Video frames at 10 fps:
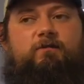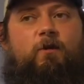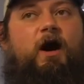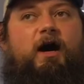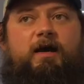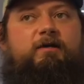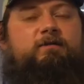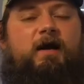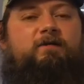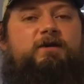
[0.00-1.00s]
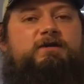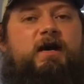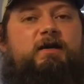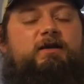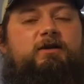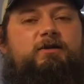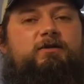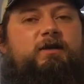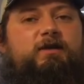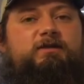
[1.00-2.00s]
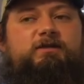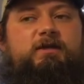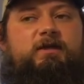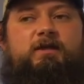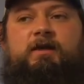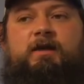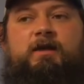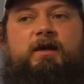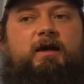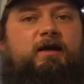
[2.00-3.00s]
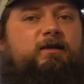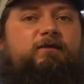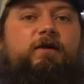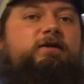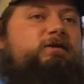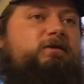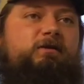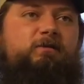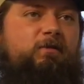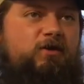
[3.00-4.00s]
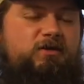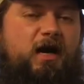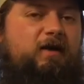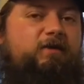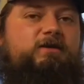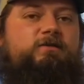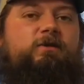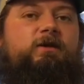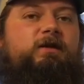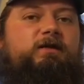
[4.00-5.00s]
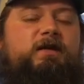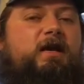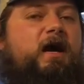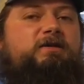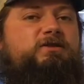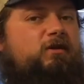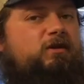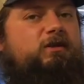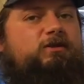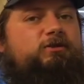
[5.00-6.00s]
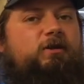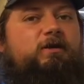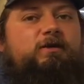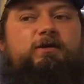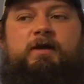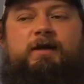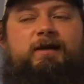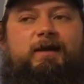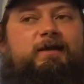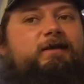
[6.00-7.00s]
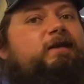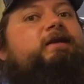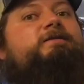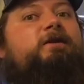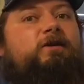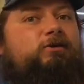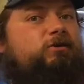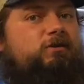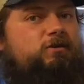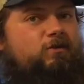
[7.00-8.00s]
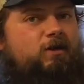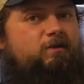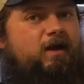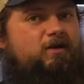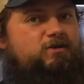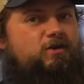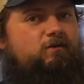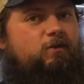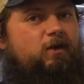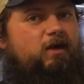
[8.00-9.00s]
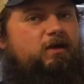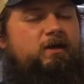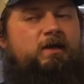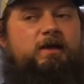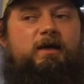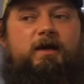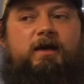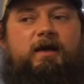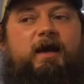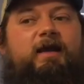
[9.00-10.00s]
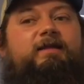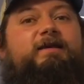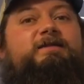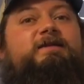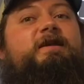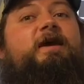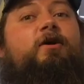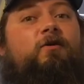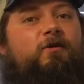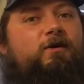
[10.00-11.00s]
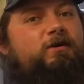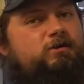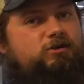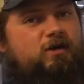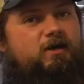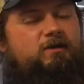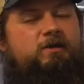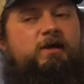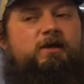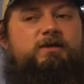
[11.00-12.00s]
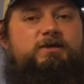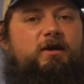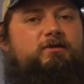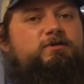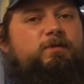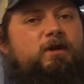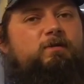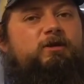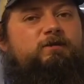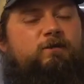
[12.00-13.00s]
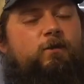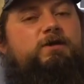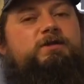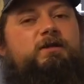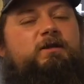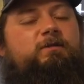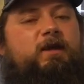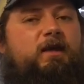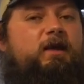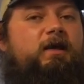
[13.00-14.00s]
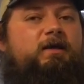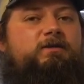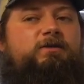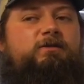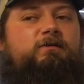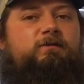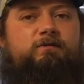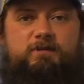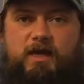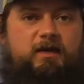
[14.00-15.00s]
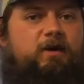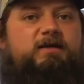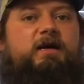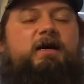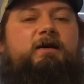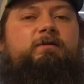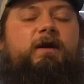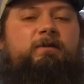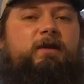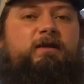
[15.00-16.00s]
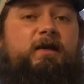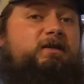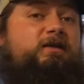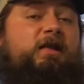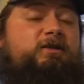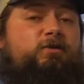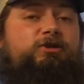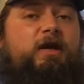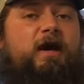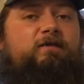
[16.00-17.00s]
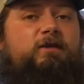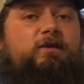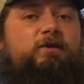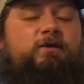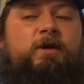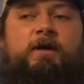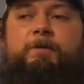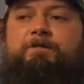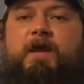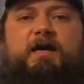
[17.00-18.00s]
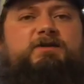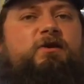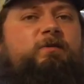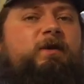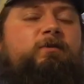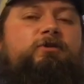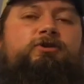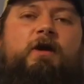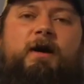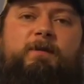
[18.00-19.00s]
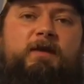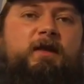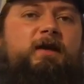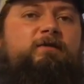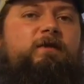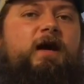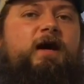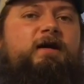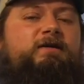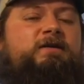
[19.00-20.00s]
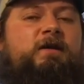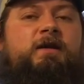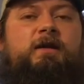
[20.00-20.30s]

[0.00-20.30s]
why I've decided to do this. And the first most obvious one is I started this trail at least 120 pounds overweight. And this is a hard trail. So I was pretty much forced in the beginning to take my time. I mean, that's what you have to do. I saw people dropping like flies